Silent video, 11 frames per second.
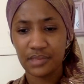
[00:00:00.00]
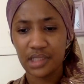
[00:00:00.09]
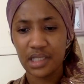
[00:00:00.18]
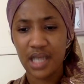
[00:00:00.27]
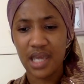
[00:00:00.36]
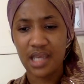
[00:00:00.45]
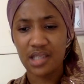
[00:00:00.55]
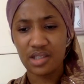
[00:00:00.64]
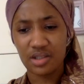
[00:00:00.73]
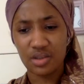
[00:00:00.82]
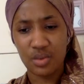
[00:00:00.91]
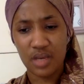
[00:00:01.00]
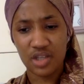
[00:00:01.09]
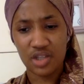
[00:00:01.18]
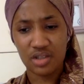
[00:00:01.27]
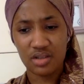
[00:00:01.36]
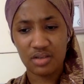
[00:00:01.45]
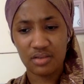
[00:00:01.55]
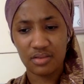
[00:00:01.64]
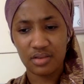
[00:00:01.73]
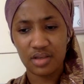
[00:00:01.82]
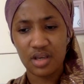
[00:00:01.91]
Did I answer your question?
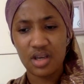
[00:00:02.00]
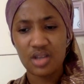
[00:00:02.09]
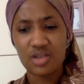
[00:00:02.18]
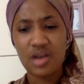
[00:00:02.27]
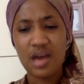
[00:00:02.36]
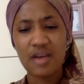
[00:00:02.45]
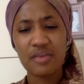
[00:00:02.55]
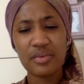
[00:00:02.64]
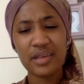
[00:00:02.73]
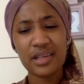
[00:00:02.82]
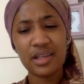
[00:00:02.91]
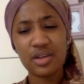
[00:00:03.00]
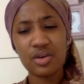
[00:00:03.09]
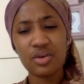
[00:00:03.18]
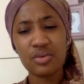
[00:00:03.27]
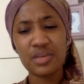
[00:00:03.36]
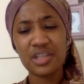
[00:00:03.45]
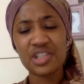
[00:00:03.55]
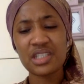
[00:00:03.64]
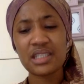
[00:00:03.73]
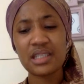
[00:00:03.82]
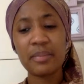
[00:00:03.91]
So I don't really know. It
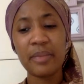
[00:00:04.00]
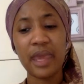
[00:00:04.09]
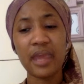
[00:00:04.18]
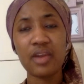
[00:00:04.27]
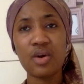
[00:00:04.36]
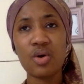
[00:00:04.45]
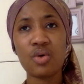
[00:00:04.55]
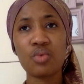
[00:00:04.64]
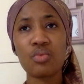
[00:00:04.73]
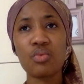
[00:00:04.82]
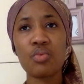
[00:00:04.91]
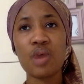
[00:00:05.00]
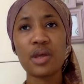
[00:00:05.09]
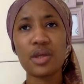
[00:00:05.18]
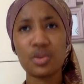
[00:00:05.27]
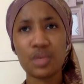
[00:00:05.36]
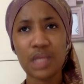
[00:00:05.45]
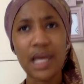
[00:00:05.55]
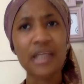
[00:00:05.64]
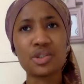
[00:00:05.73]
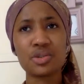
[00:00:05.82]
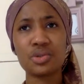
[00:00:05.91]
just depends on what you
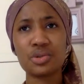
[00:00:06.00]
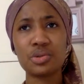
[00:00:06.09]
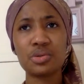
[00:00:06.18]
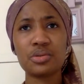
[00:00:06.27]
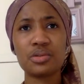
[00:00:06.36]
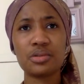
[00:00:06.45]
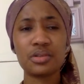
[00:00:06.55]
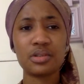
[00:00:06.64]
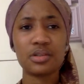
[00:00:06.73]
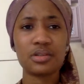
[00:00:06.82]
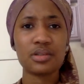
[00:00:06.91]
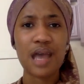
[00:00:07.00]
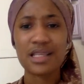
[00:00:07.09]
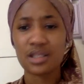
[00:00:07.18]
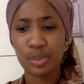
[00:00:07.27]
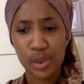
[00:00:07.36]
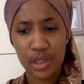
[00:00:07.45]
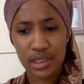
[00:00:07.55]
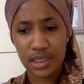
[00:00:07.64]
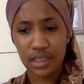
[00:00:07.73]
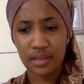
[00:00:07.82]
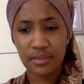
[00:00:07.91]
like to do as a
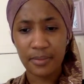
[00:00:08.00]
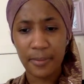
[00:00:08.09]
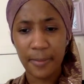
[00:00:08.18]
person.